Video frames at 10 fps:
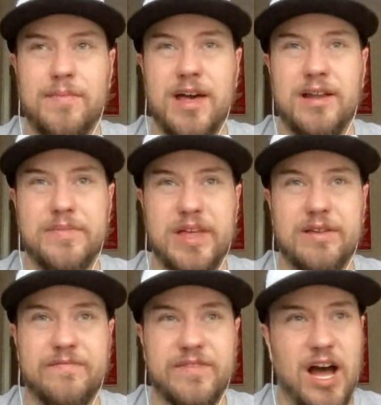top that. I'm
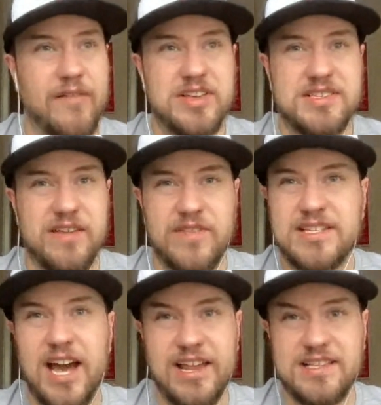thinking, obviously, if the
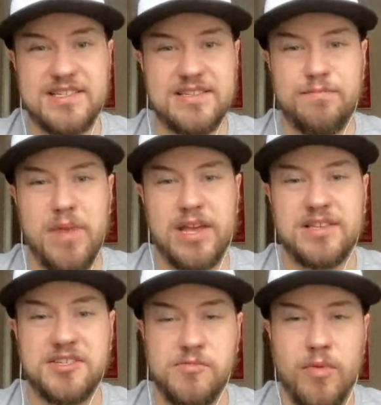Titans make
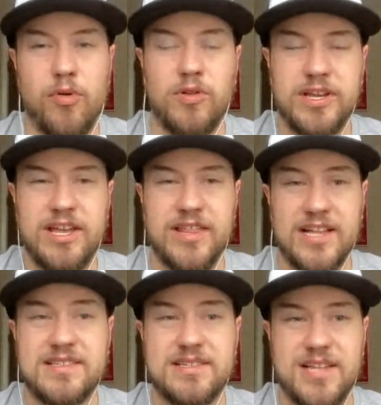the Super Bowl again,
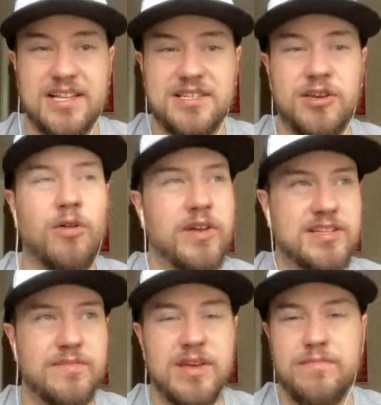that's going
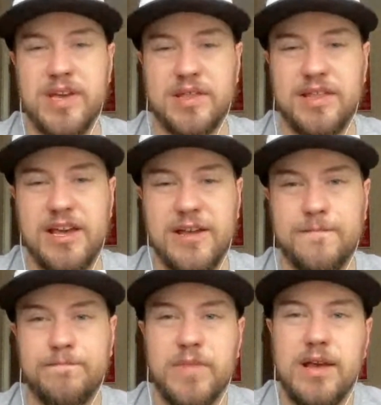to be a big
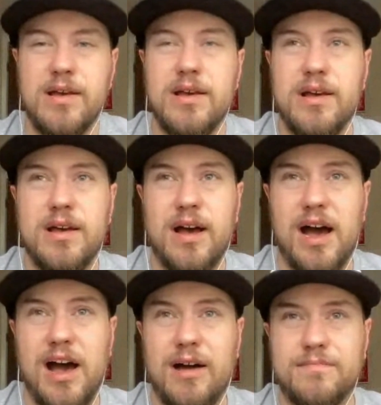thing.
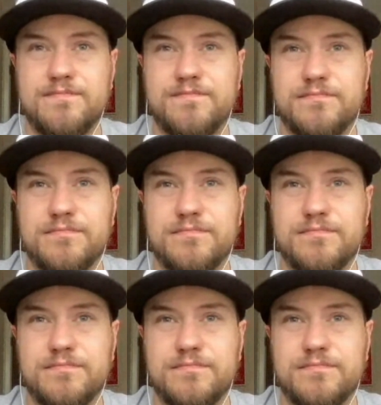That